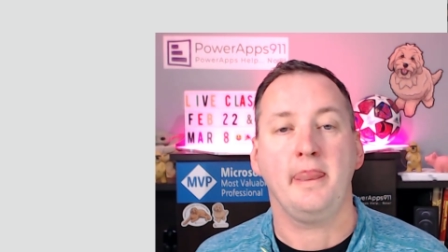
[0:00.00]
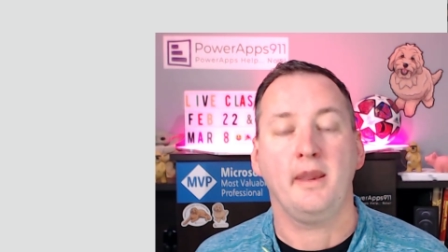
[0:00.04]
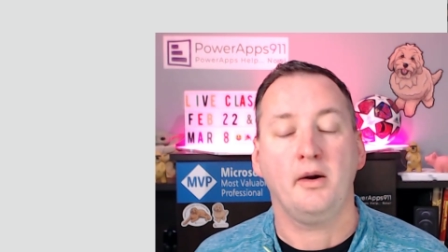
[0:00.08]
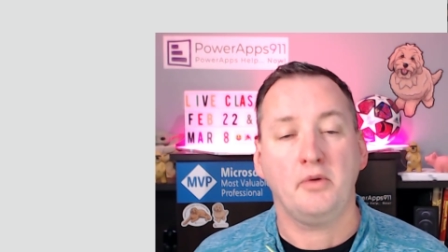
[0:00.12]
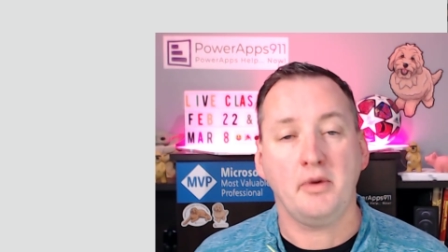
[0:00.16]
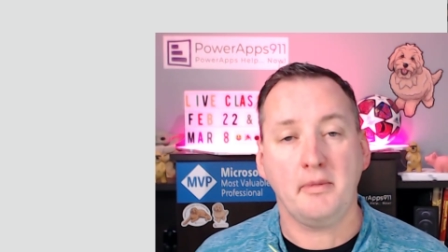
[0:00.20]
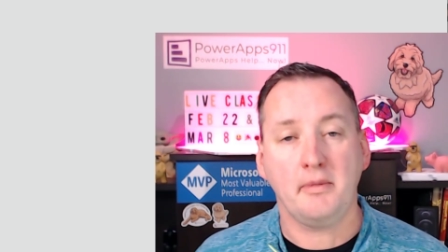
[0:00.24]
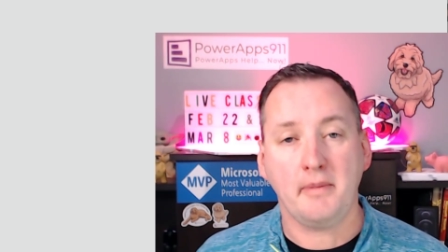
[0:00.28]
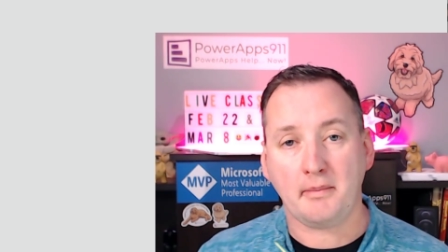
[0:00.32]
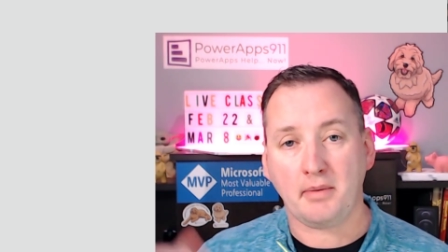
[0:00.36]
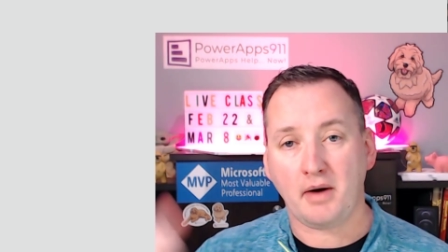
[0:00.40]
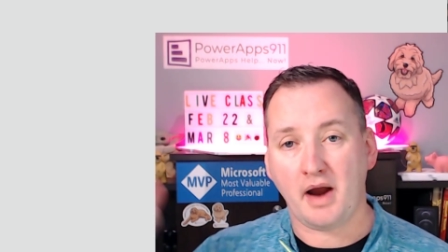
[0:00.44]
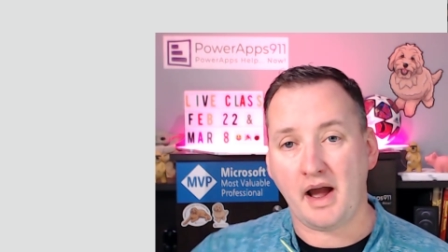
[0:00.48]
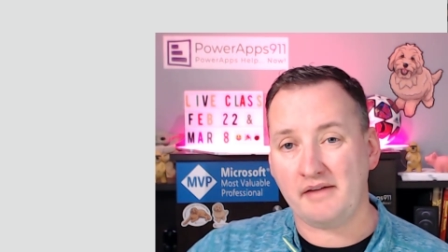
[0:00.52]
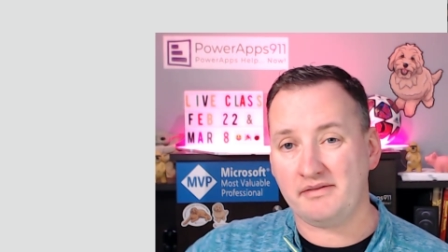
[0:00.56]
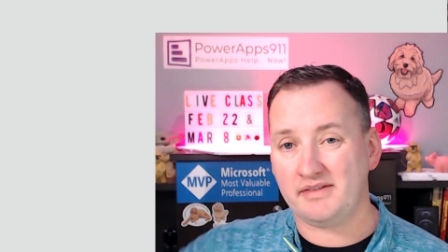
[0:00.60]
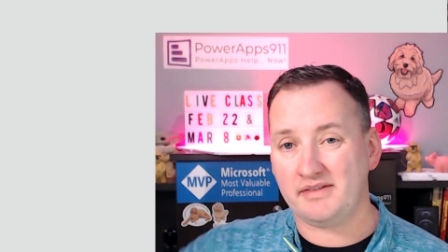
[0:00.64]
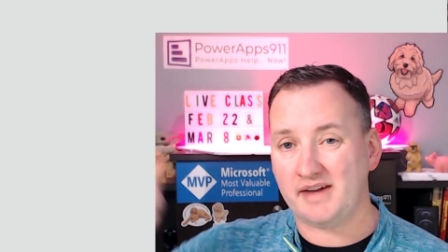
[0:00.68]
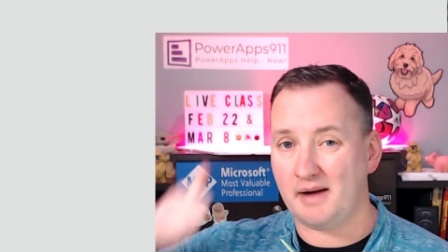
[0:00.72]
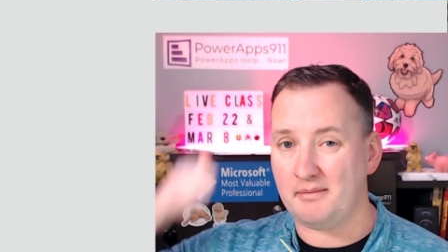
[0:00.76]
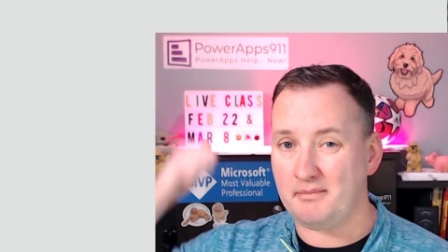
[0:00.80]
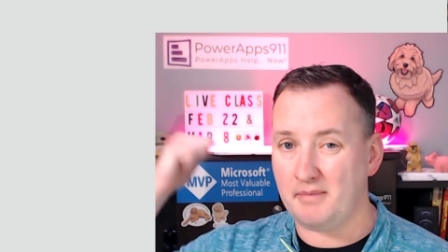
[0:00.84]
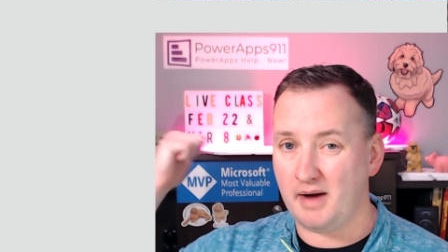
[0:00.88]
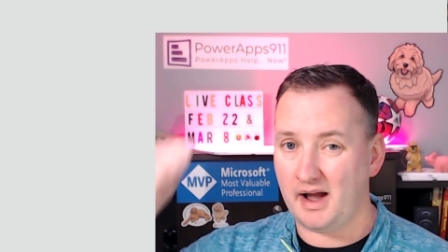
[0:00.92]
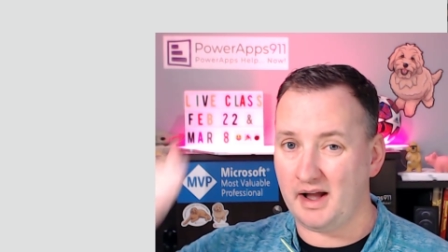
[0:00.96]
Remember, I've
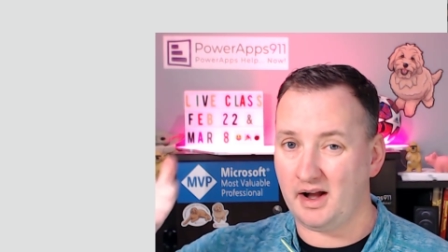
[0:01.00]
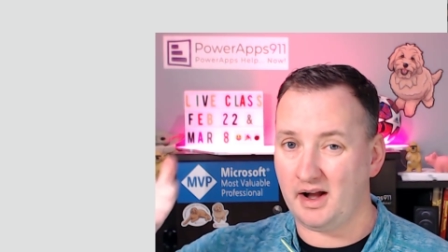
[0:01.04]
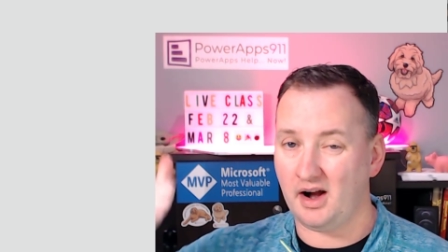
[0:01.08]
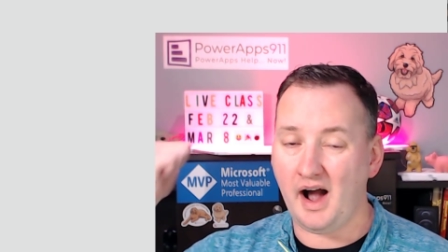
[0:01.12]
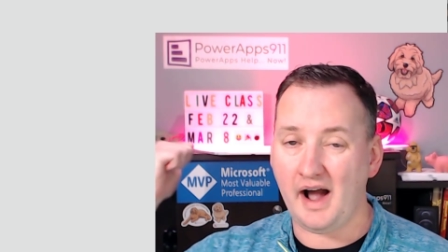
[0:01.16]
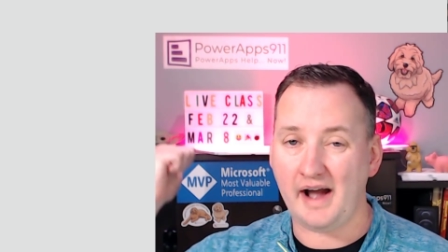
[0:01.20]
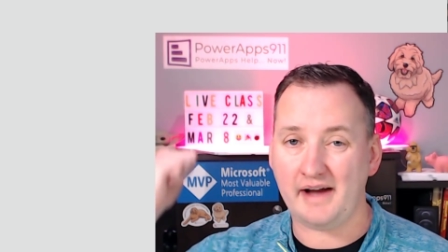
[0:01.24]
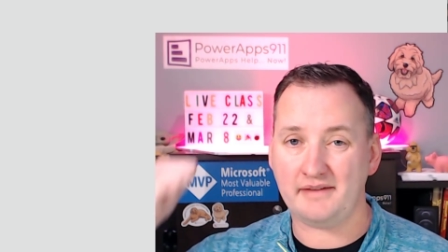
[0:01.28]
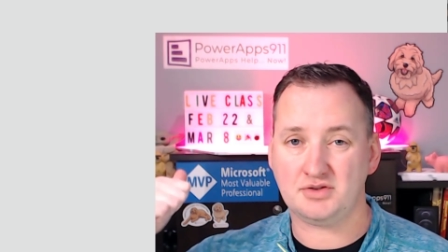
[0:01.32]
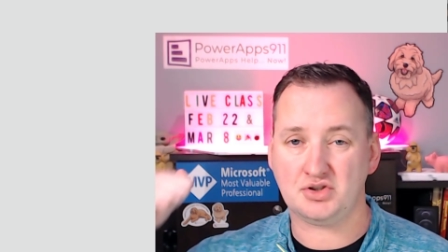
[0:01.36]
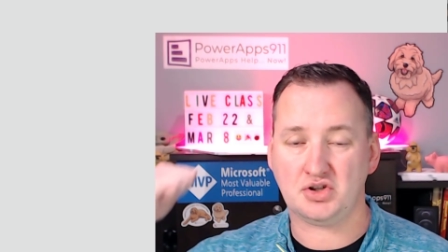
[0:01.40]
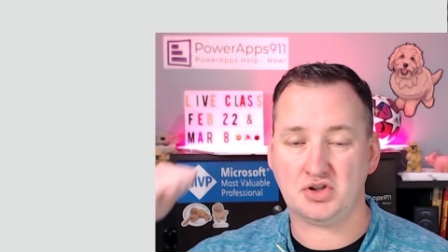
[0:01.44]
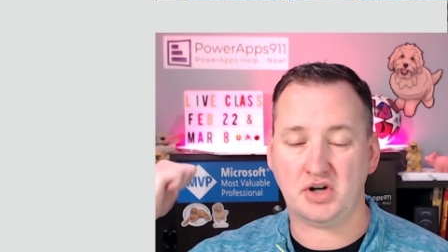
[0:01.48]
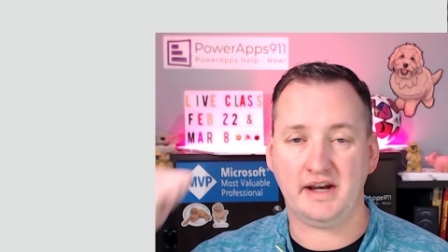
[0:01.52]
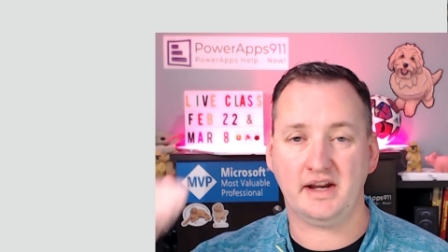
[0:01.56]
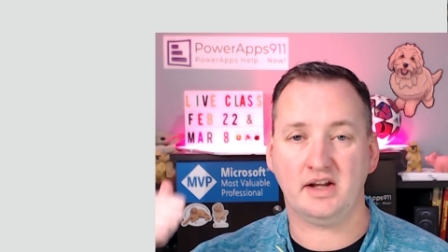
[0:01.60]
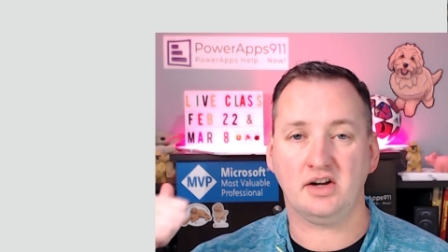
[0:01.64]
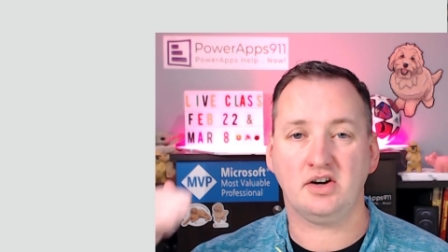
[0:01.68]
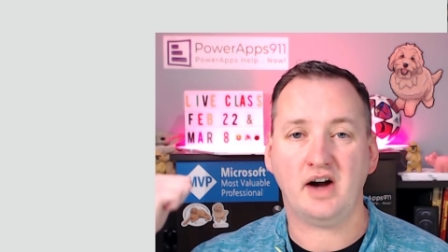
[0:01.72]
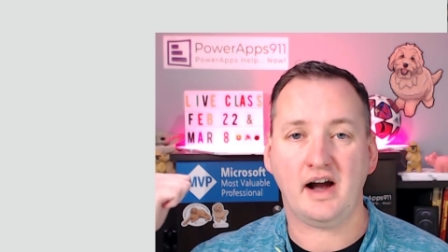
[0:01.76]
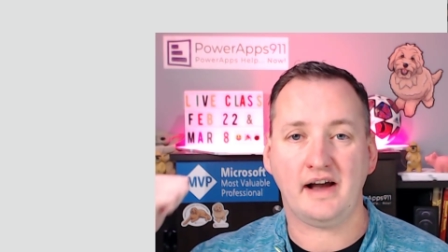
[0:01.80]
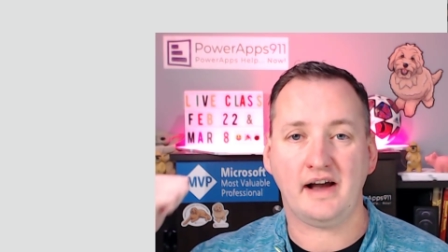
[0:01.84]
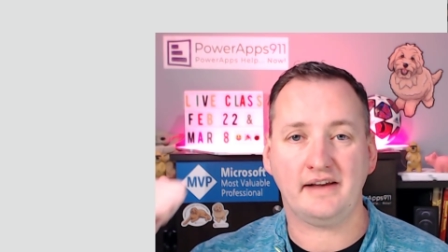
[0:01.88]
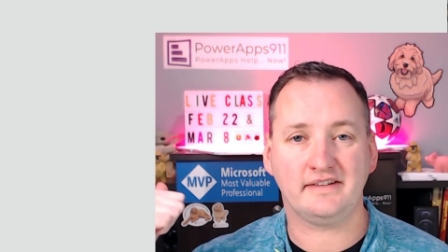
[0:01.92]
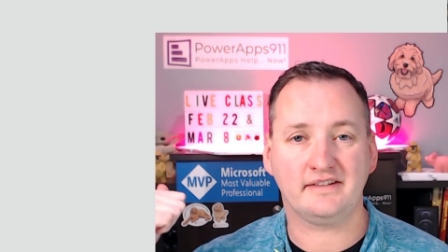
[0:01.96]
got my live training
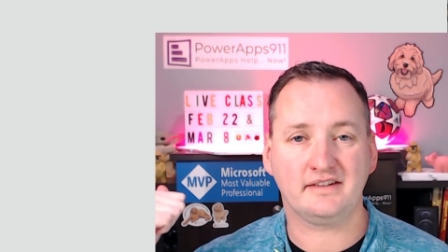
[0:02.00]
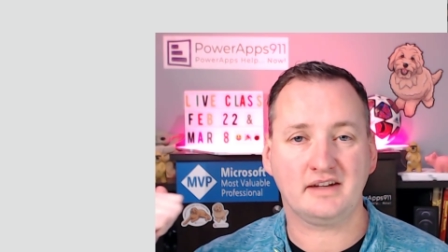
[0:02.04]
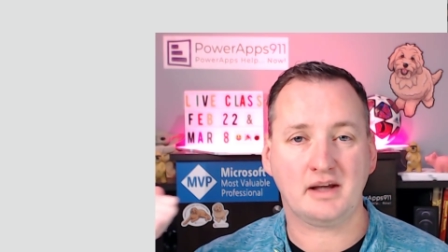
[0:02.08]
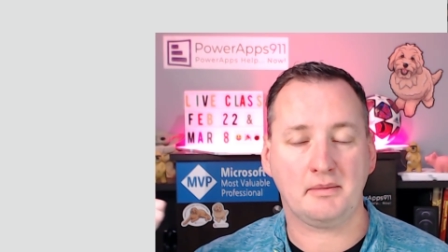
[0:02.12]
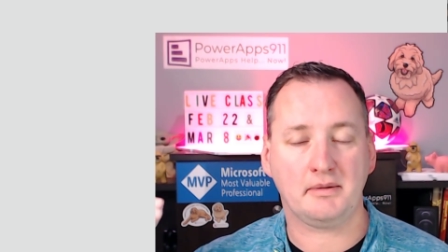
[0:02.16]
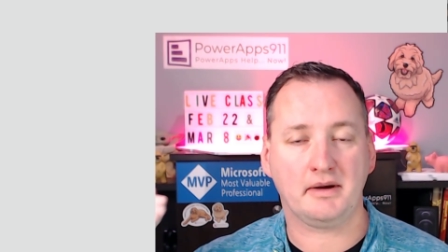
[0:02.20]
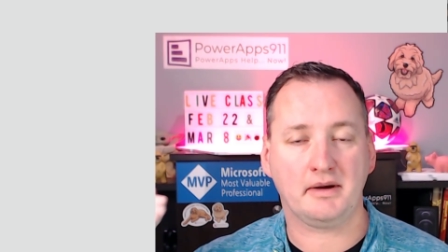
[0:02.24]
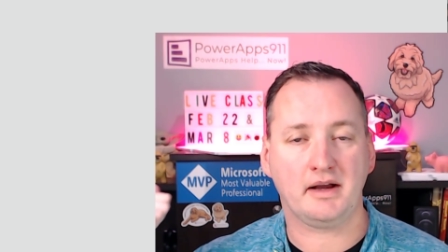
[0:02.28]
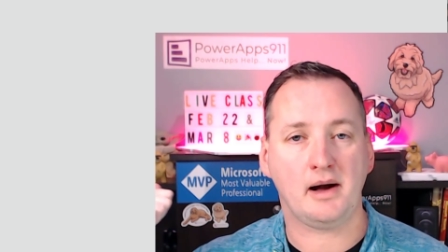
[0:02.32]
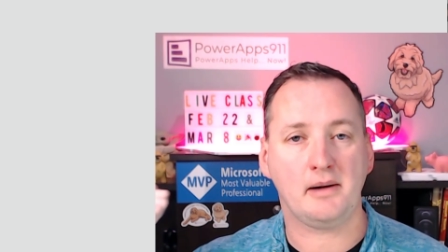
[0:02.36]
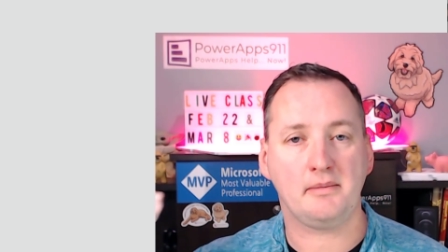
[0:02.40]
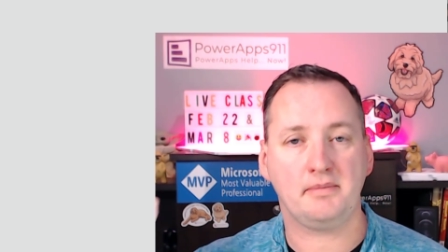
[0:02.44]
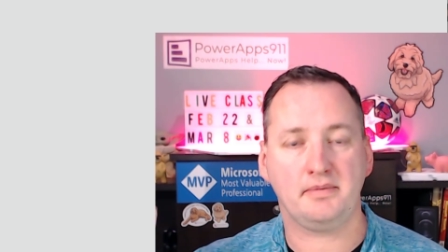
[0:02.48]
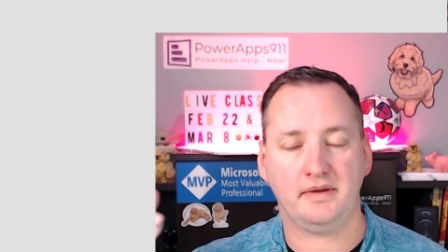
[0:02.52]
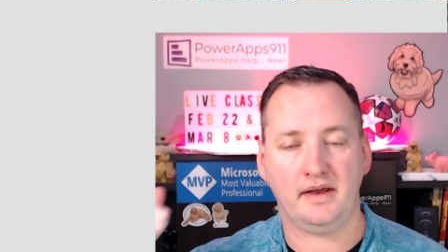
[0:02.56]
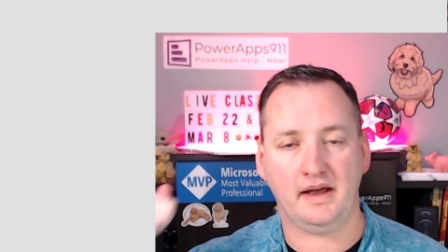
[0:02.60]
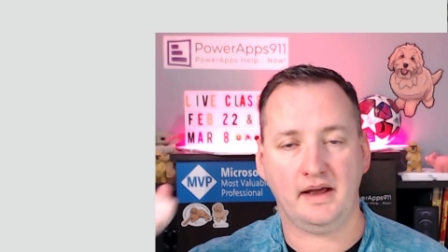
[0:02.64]
classes coming up